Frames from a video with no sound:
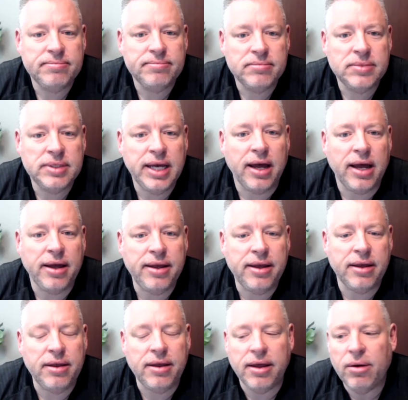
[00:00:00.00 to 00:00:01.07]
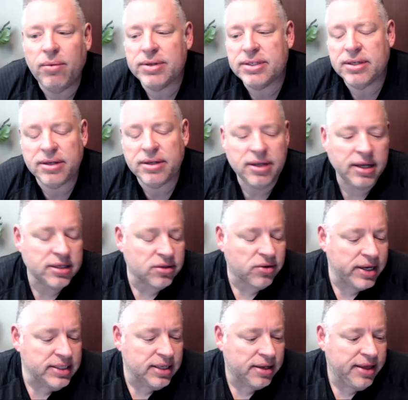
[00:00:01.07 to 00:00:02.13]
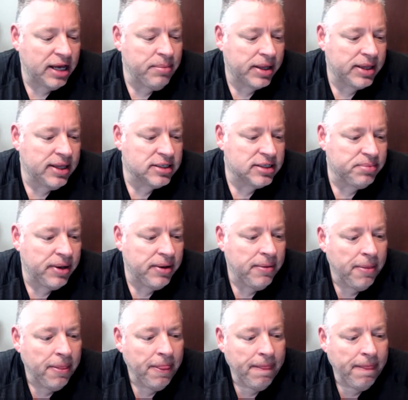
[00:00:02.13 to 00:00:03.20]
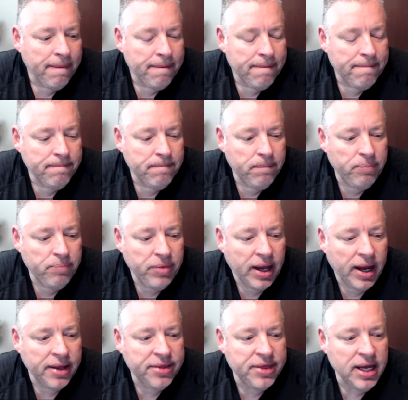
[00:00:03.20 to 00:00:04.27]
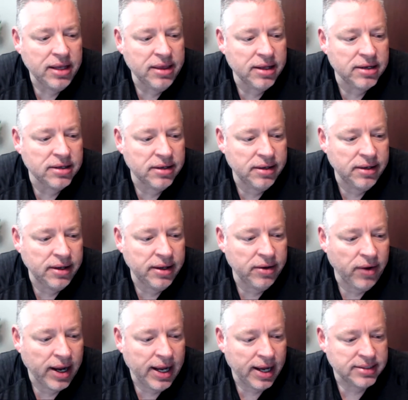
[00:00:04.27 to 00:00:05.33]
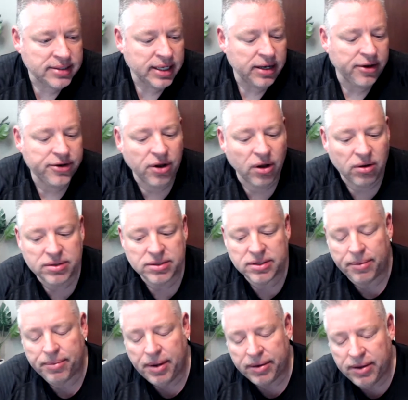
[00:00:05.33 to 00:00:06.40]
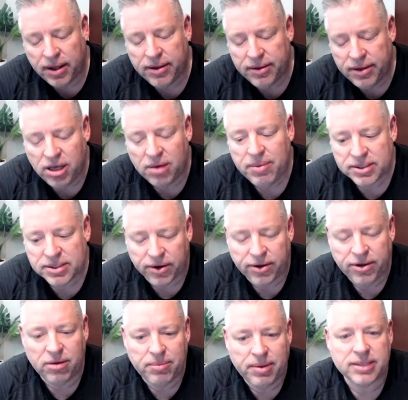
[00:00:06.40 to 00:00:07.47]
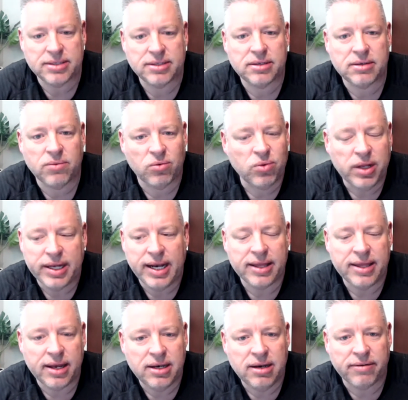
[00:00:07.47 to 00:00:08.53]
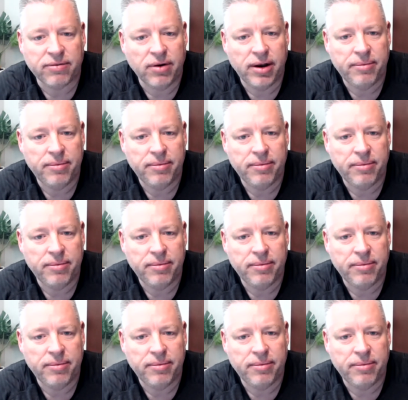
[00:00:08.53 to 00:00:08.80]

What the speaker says: It's crazy to think about this, but I think that, I said adults, I mean, humans are humans. We're really not that different.